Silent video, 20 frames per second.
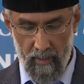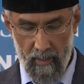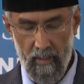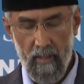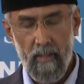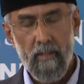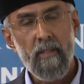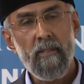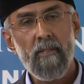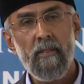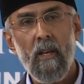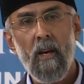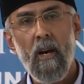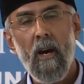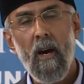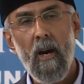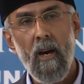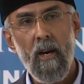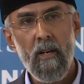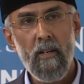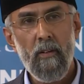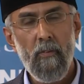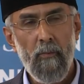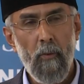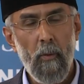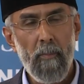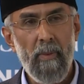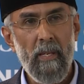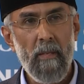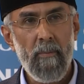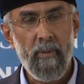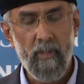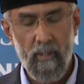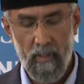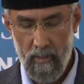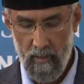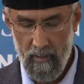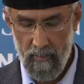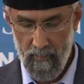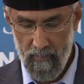It is hard for
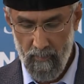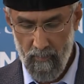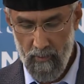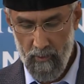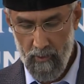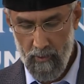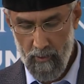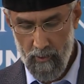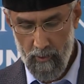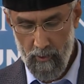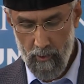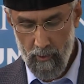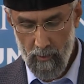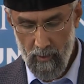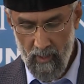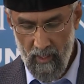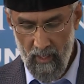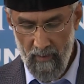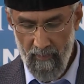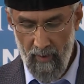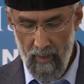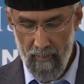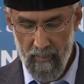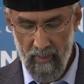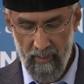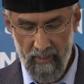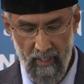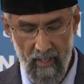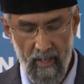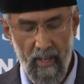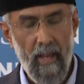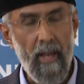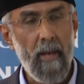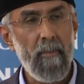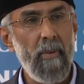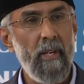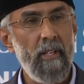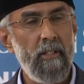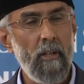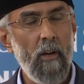people to give up their
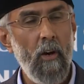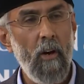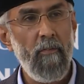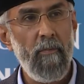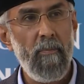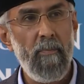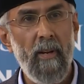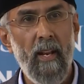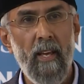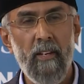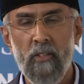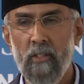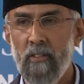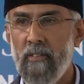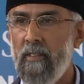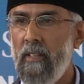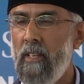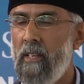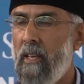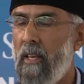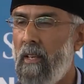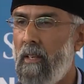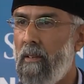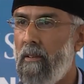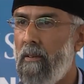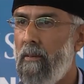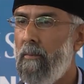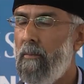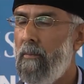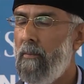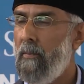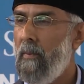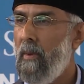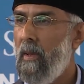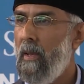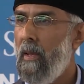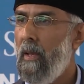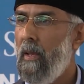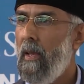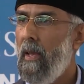habit of pleasure seeking,
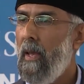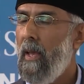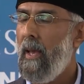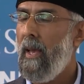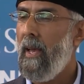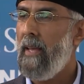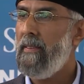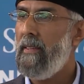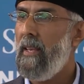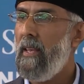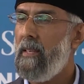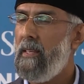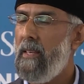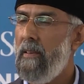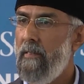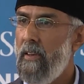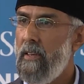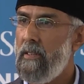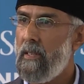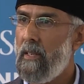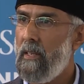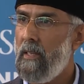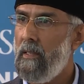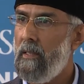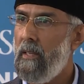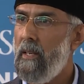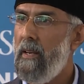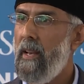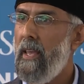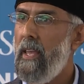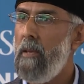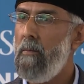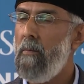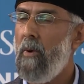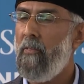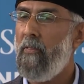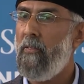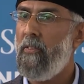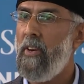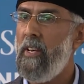and they give it the name
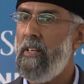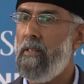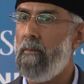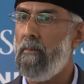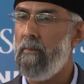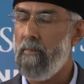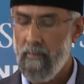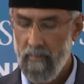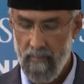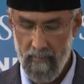of freedom.